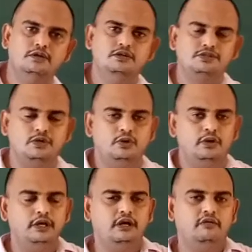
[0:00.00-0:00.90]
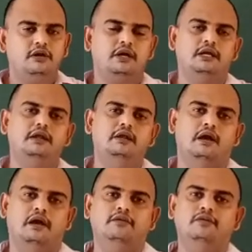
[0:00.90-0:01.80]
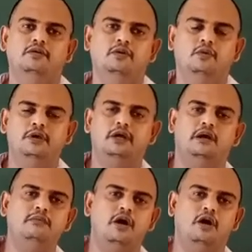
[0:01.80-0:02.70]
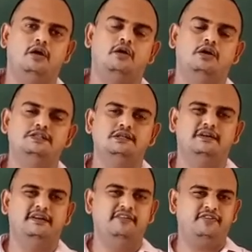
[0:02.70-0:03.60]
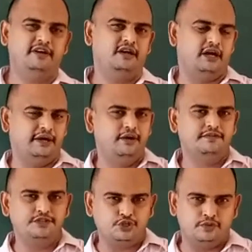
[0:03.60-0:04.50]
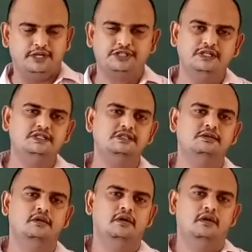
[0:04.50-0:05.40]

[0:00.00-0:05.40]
So in our daily life we come across different kind of situations.